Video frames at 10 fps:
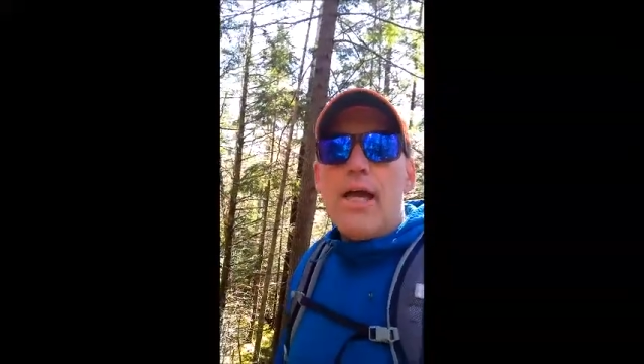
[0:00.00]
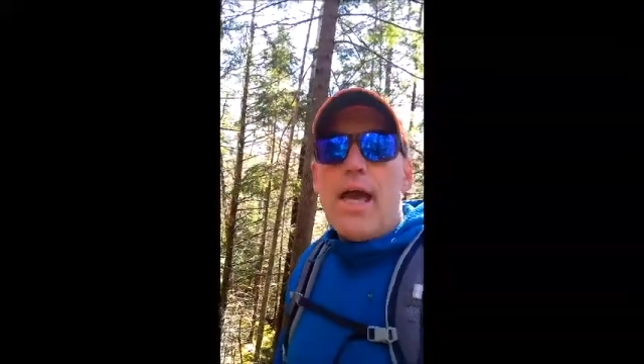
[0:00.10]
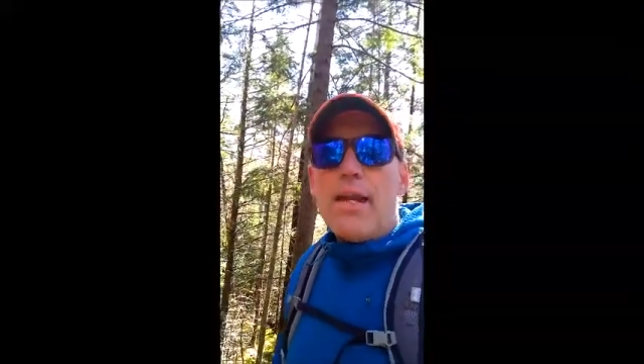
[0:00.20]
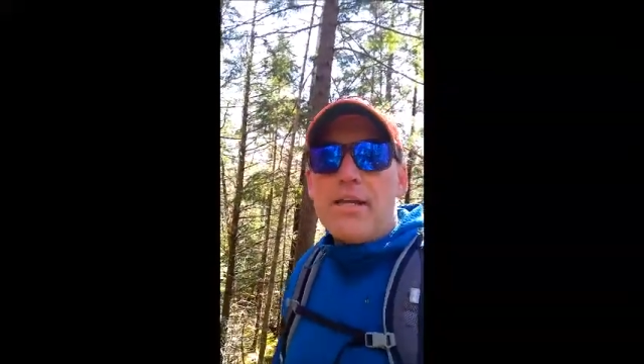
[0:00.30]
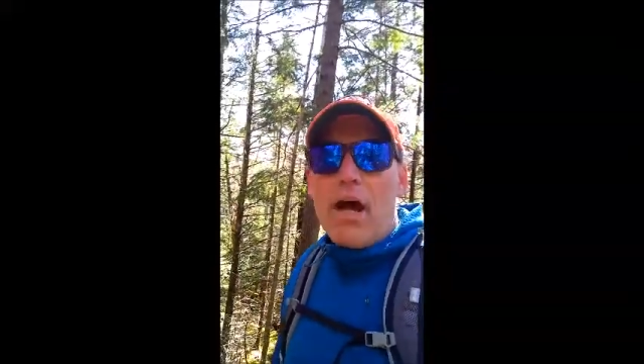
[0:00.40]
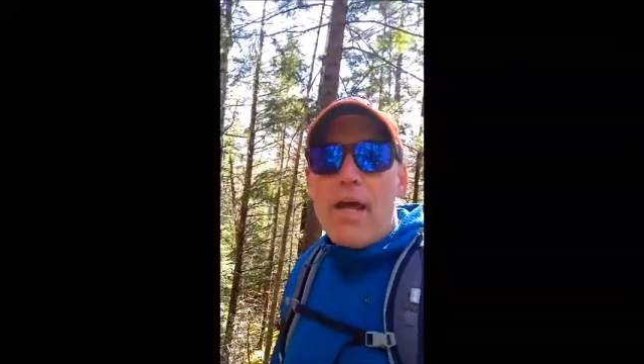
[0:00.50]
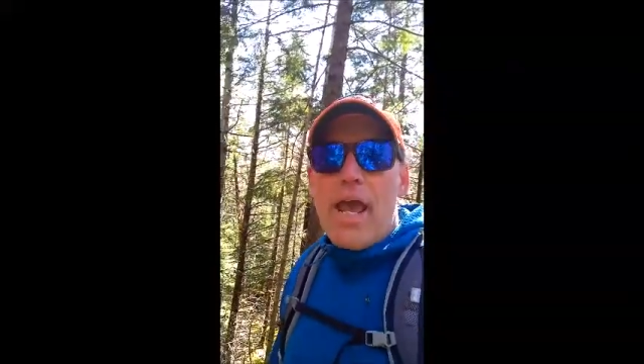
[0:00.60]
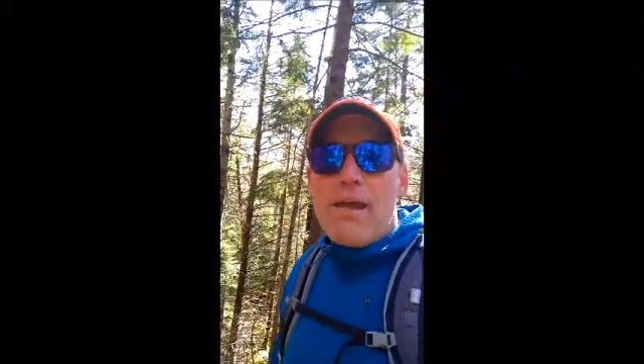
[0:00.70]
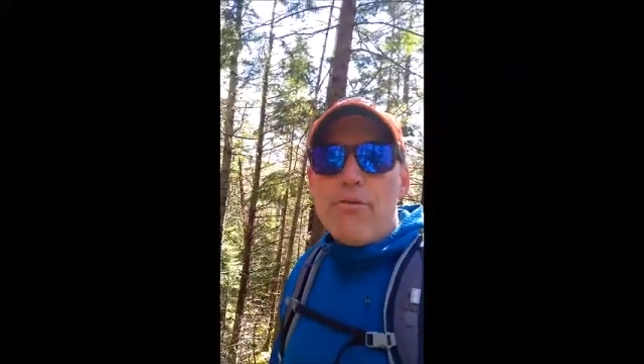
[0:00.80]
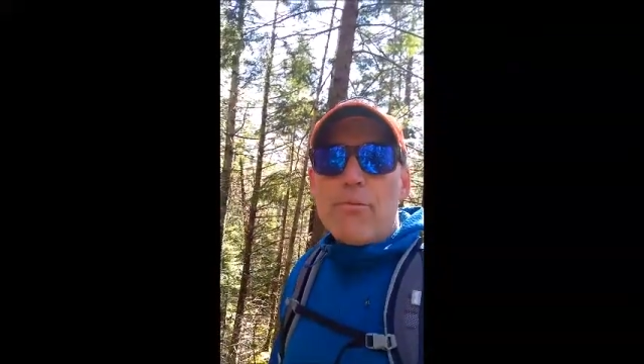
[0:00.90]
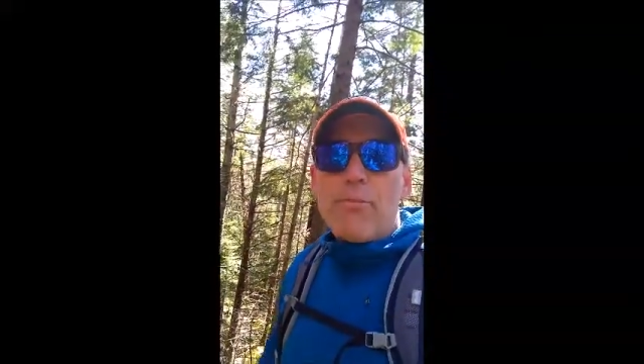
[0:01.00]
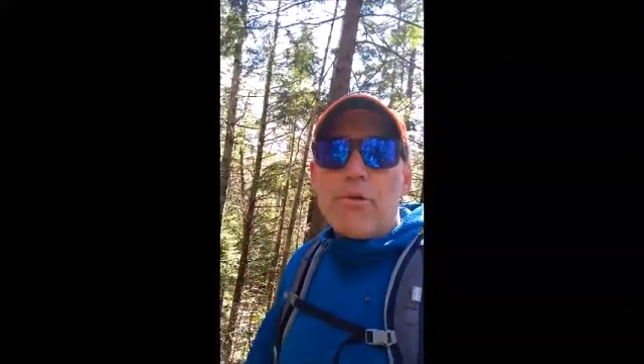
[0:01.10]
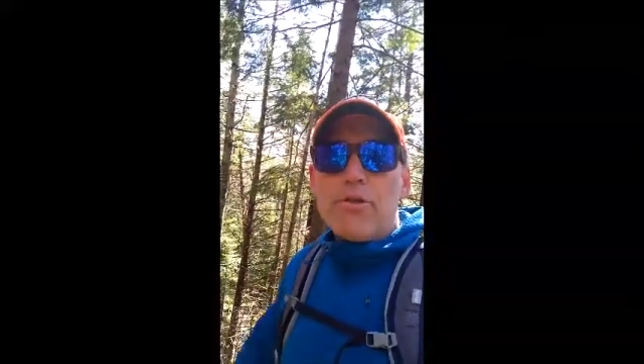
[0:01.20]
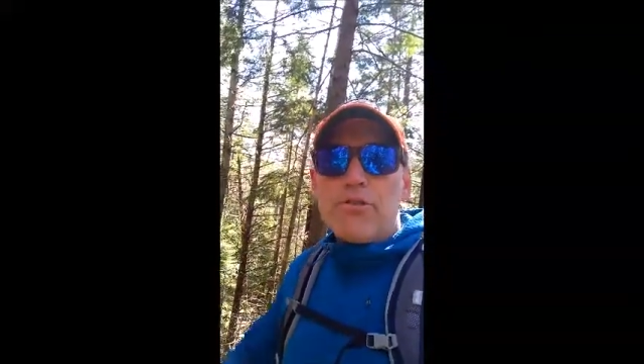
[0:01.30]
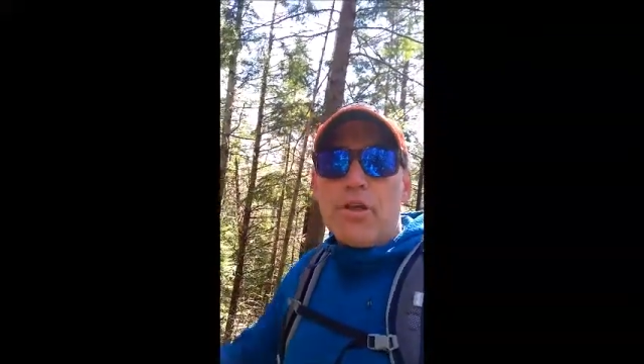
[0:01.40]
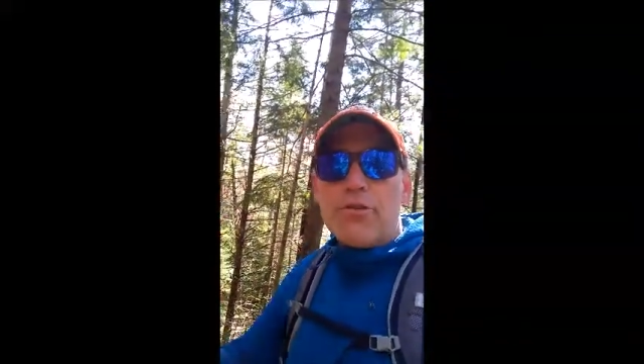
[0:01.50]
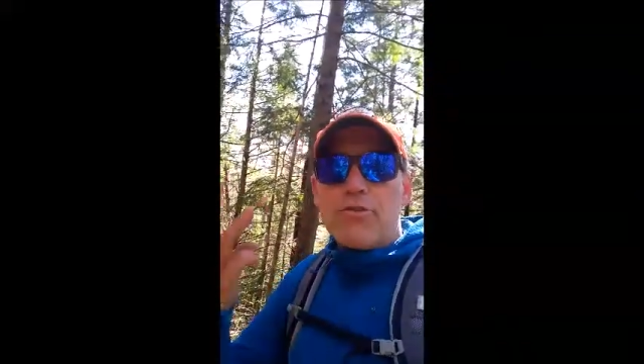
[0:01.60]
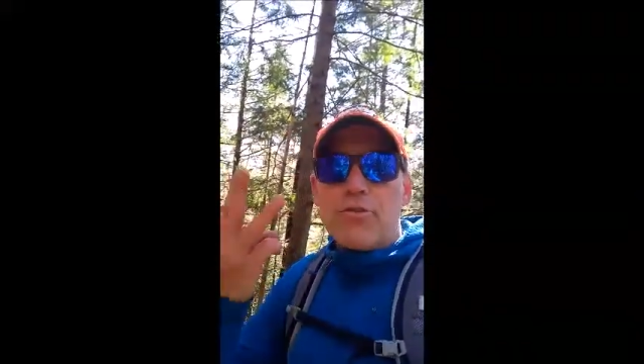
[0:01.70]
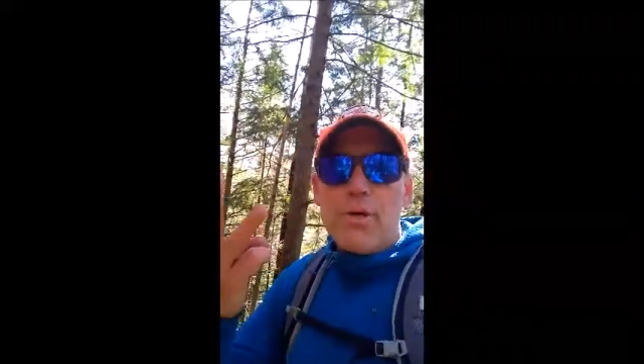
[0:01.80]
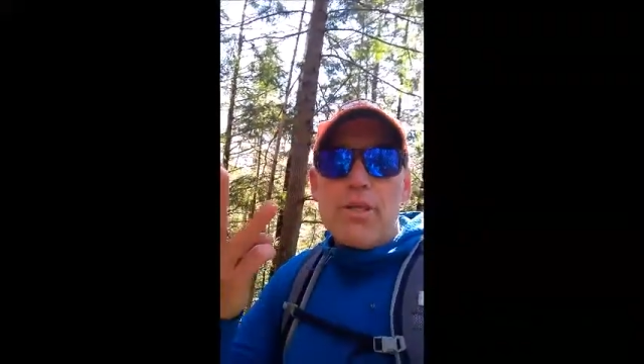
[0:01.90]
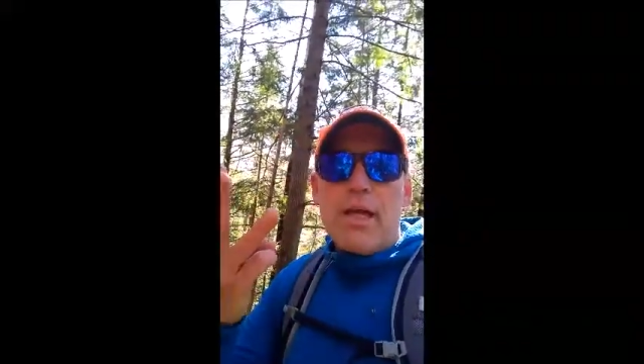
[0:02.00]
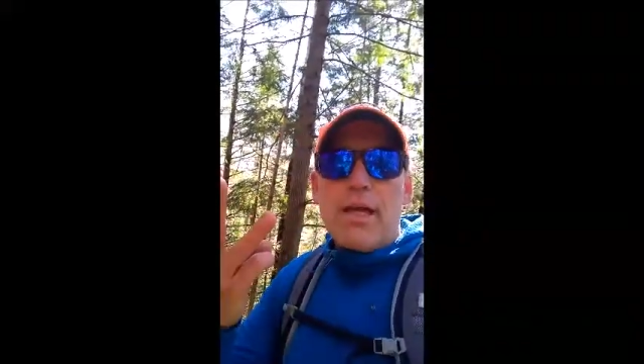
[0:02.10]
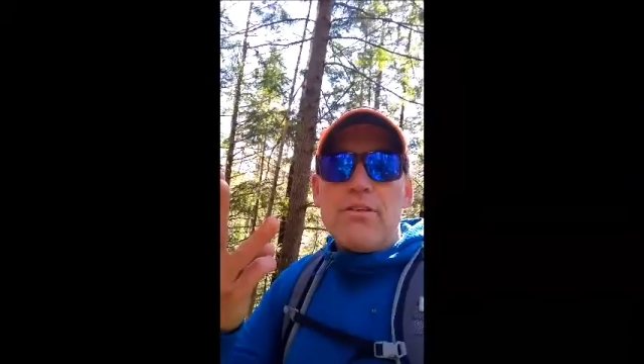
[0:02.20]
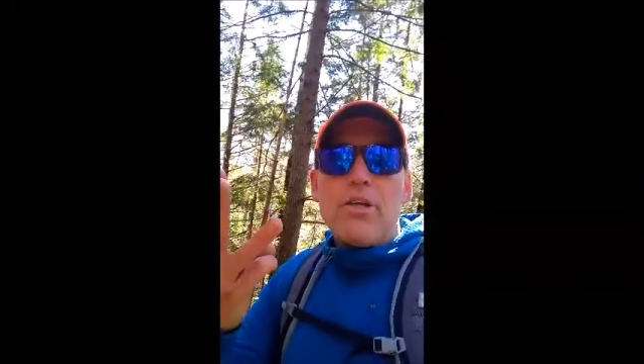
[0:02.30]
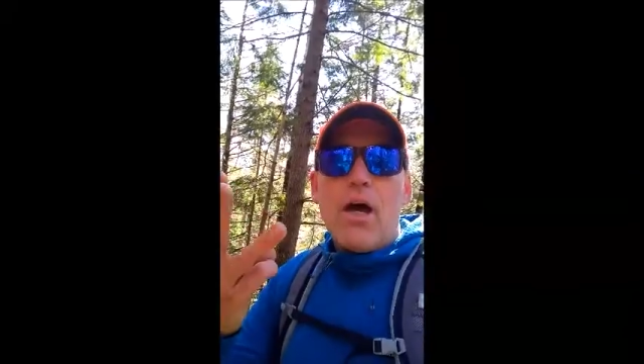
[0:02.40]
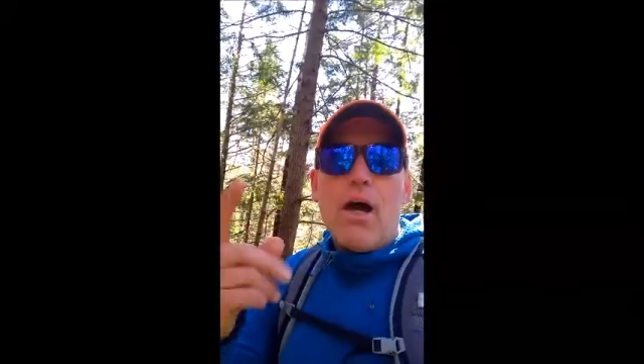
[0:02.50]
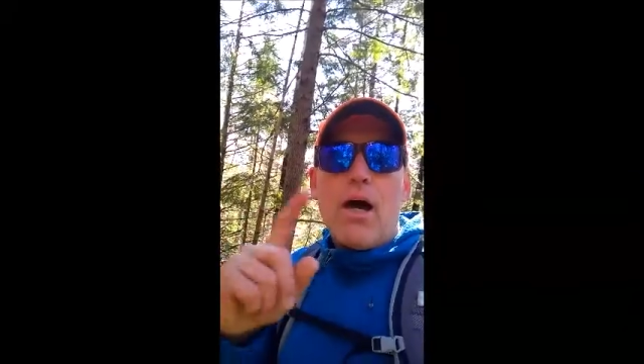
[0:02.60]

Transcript: And an IA, if you remember, is three things.